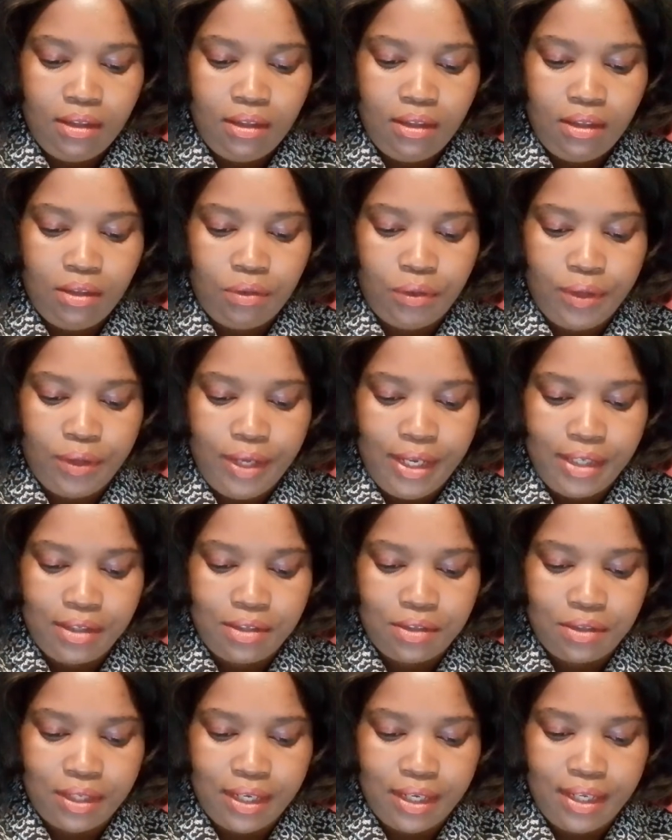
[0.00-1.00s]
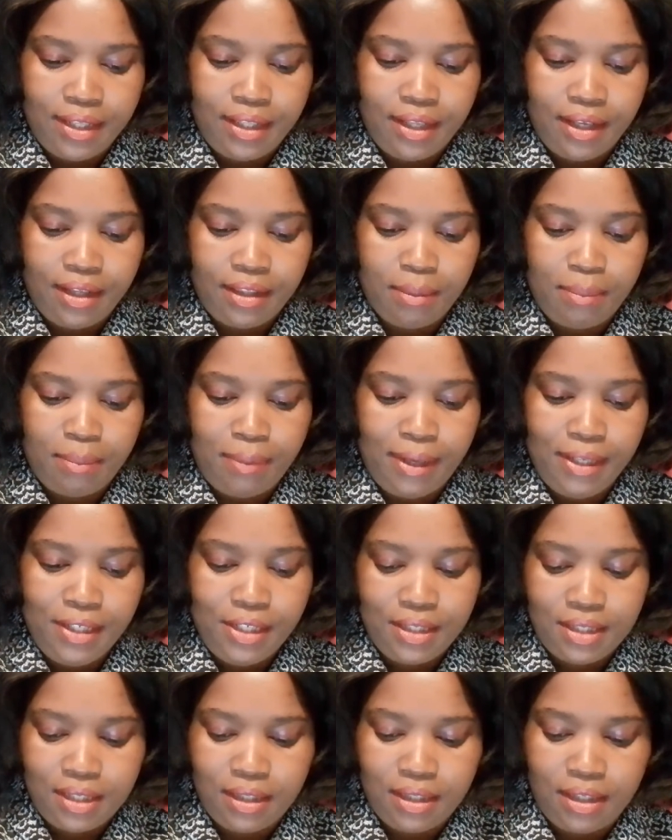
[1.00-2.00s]
if you add together the
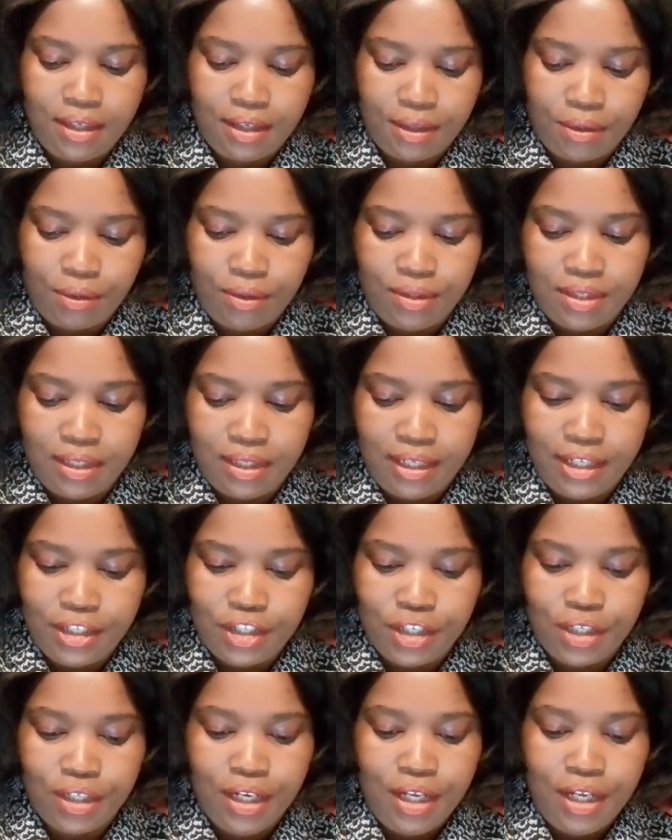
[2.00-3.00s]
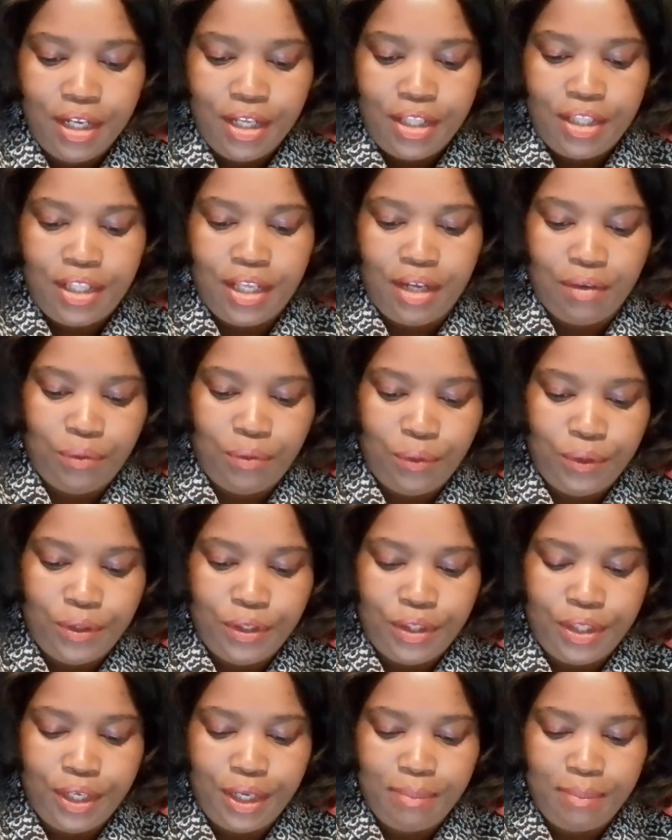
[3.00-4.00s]
budgets and the reconciliation, they are
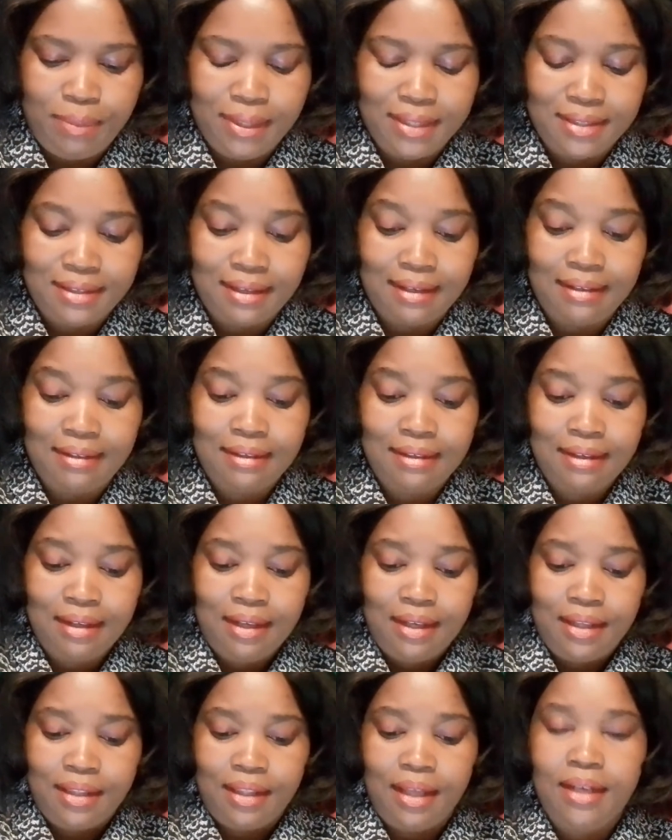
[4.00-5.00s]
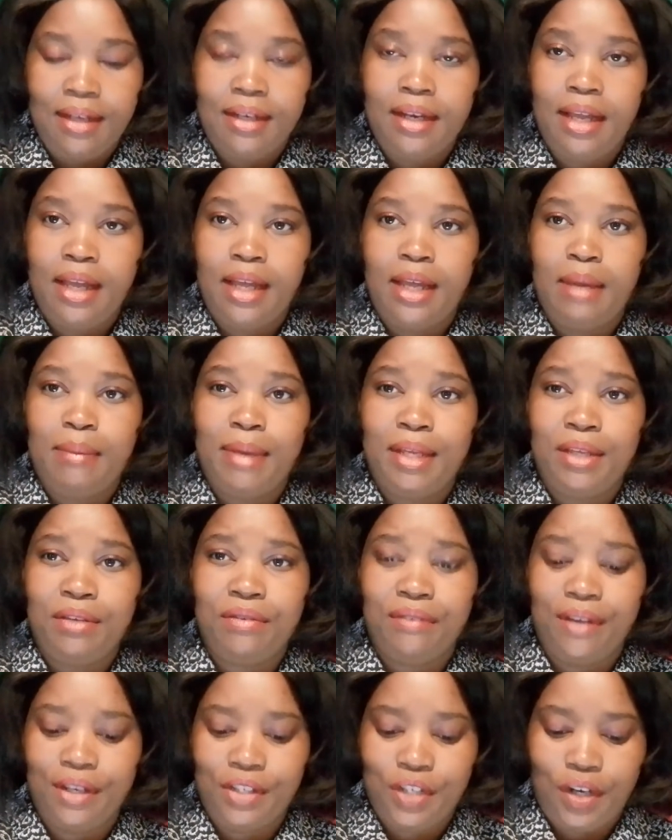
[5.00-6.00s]
43%. Then
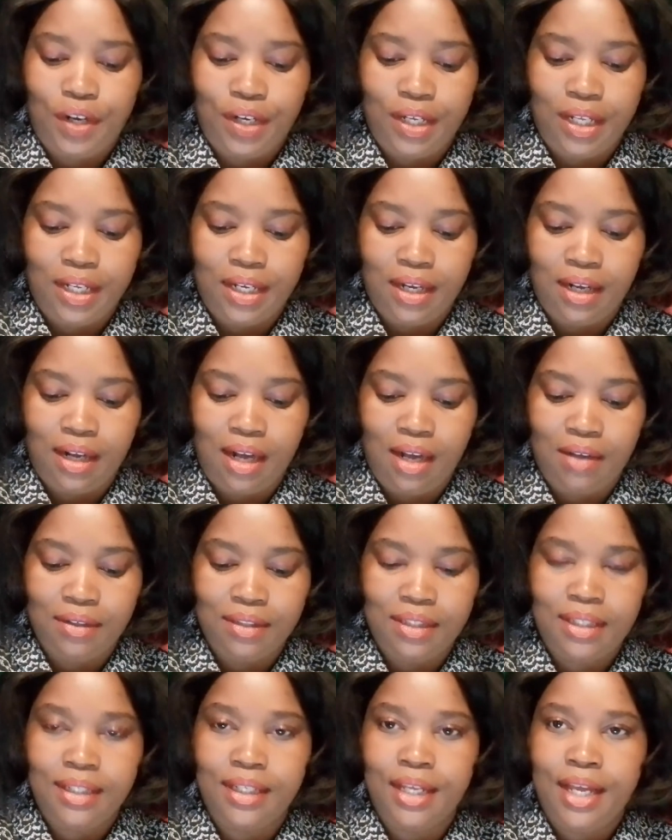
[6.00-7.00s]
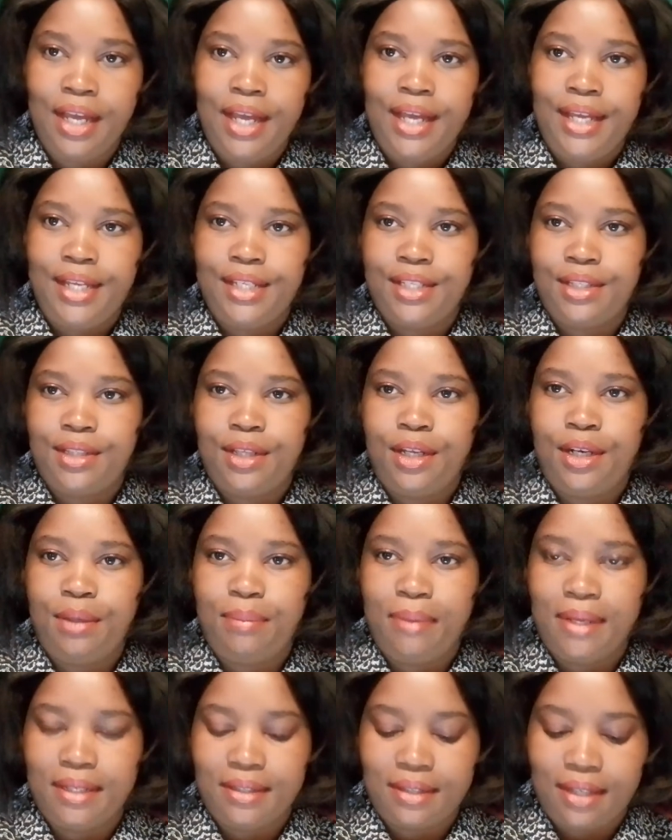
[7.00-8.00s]
manufacturing and accounting is
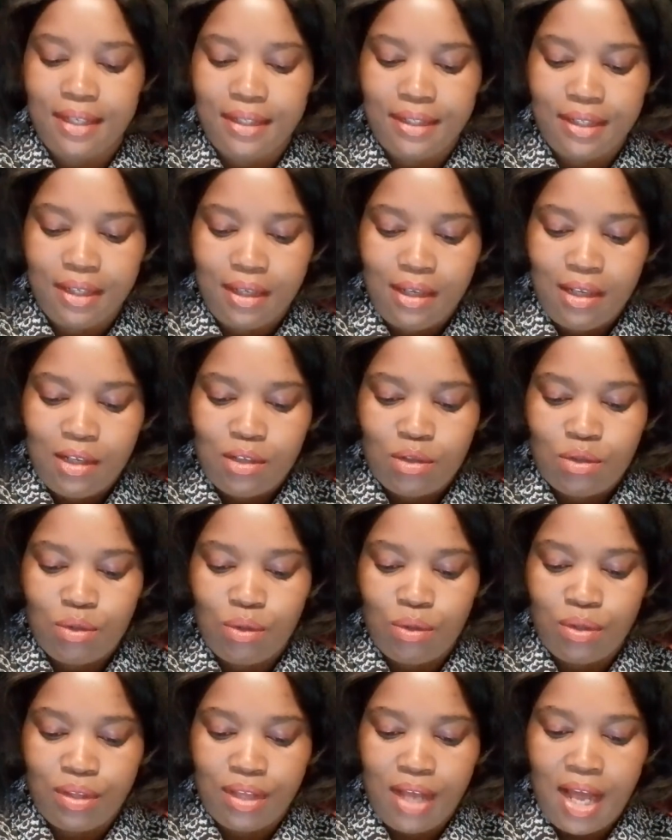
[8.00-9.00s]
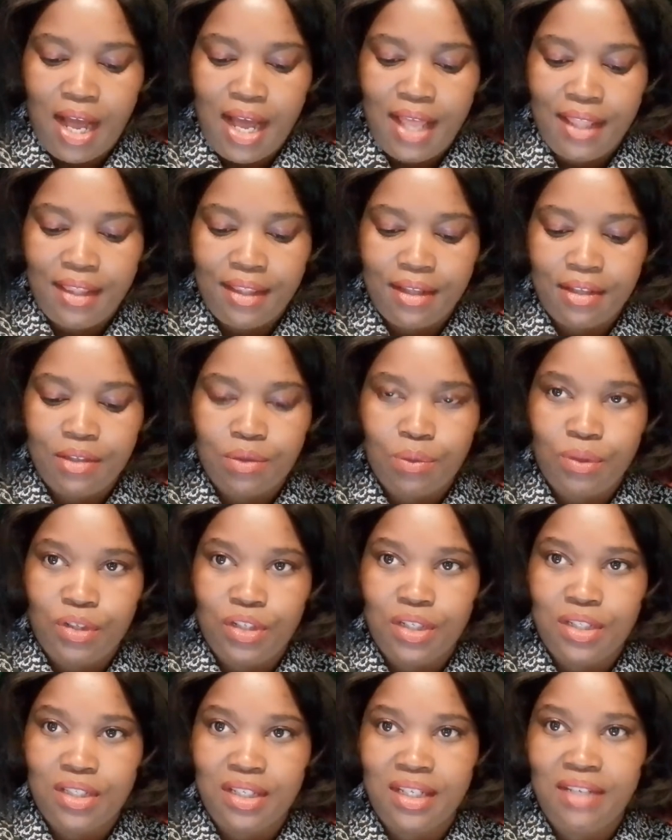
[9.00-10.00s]
30%. So the others, which
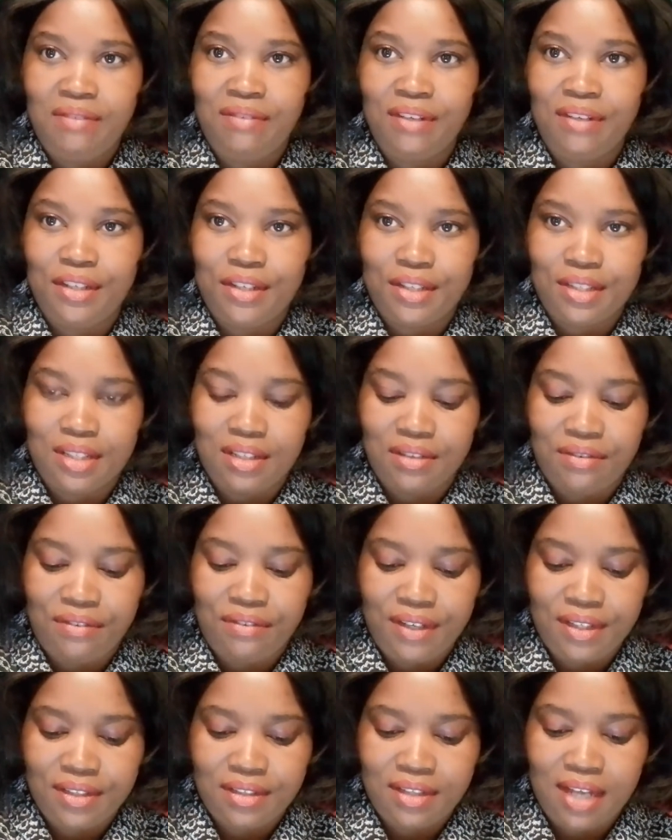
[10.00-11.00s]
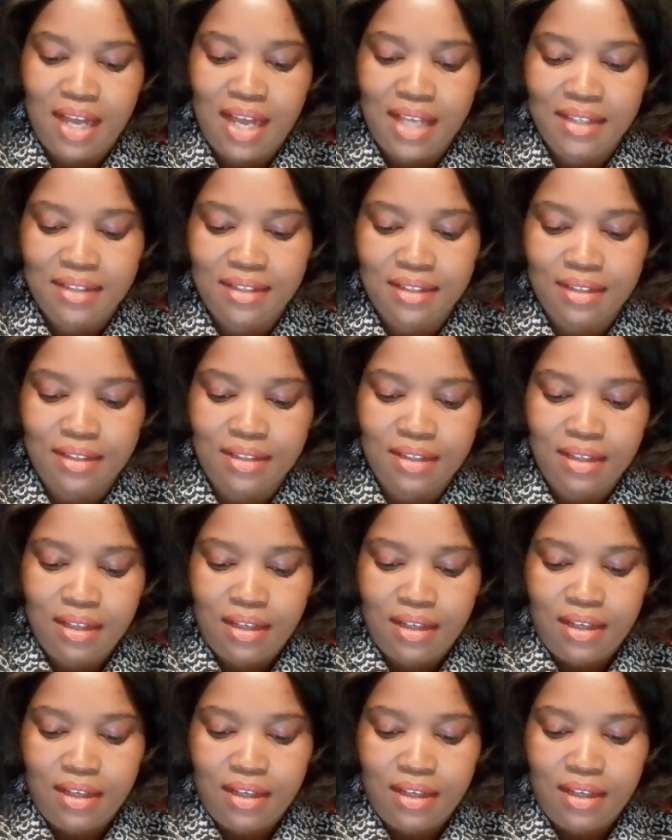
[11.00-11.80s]
is inventories and fixed assets,